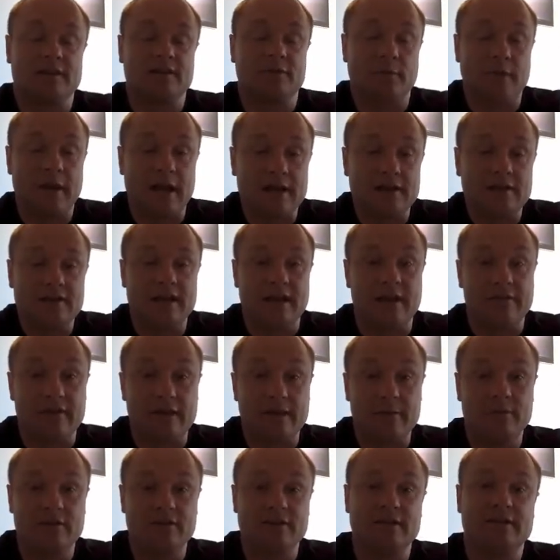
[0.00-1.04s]
And we actually have
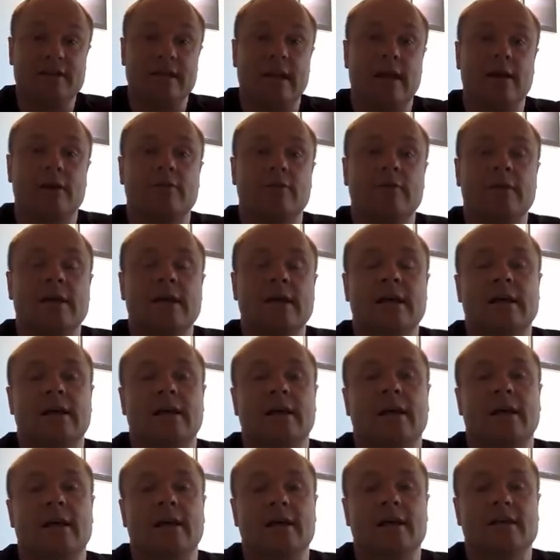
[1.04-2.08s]
images now.
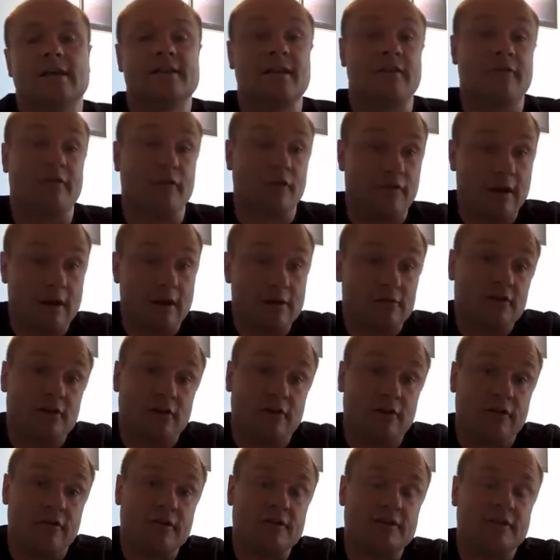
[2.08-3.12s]
Stefan Krauss at
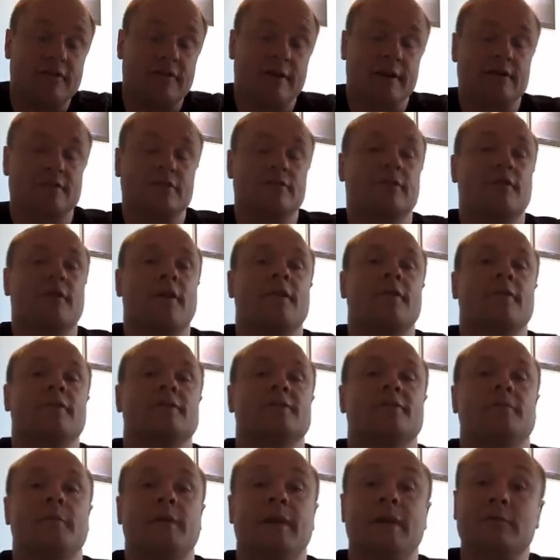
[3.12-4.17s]
University of Exeter and others
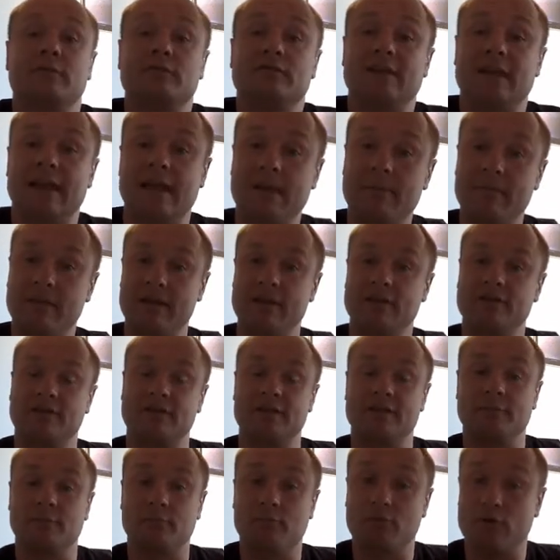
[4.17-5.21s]
have been able to image
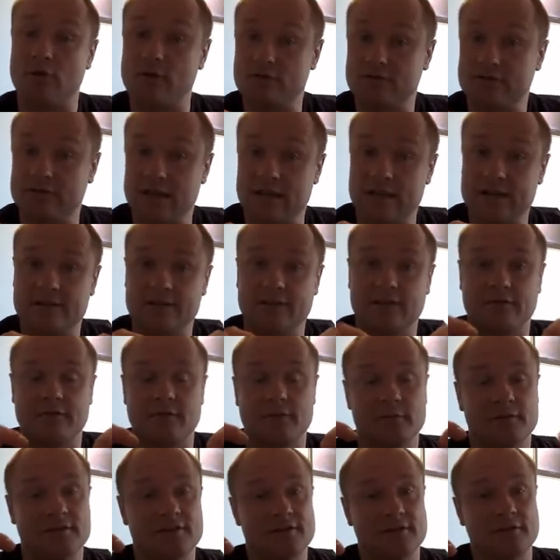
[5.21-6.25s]
this process of the
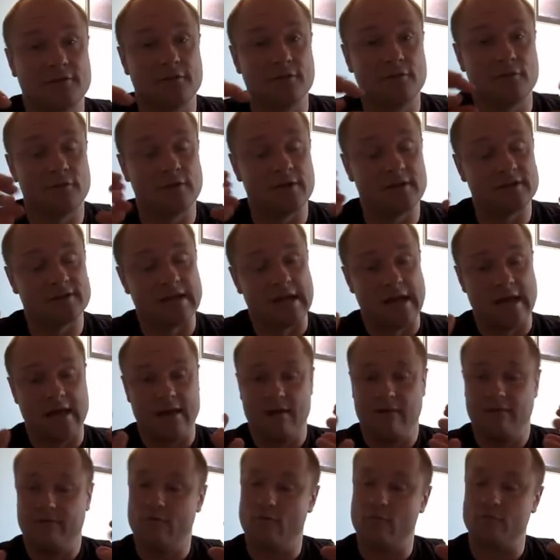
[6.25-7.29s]
material that
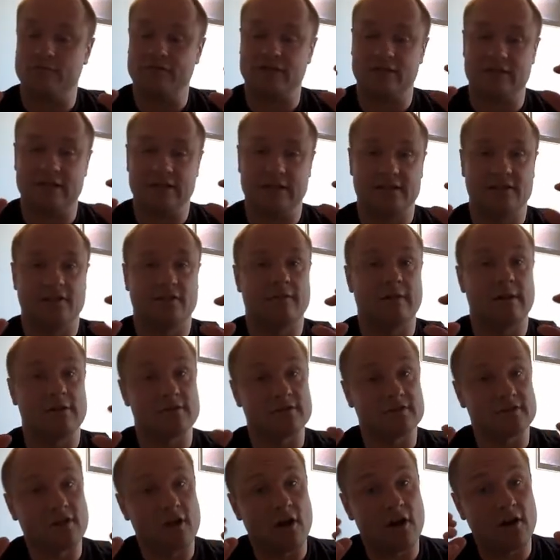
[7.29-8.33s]
forms a disk around a
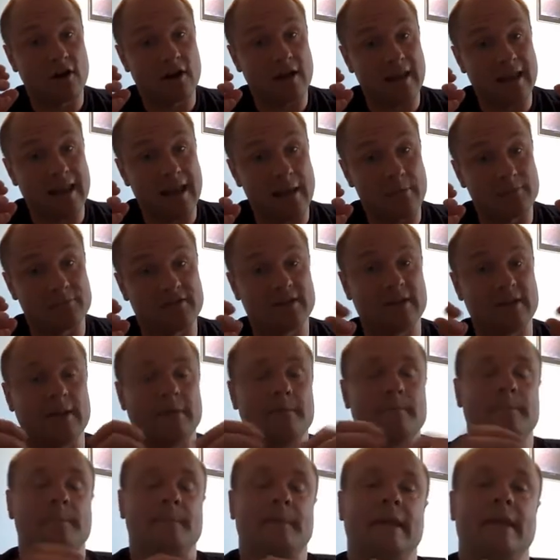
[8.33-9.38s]
star collapsing
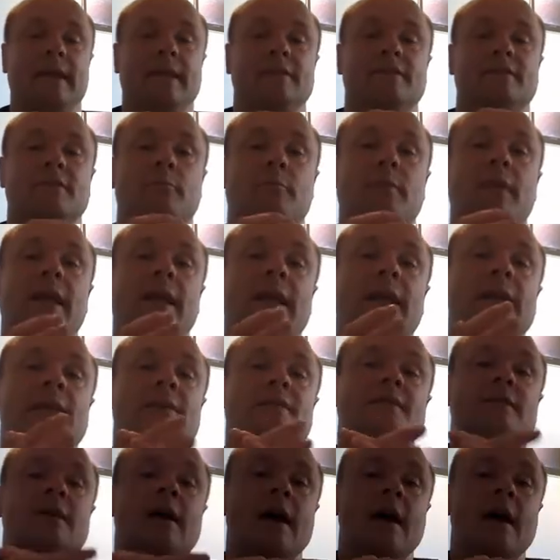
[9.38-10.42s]
into planets.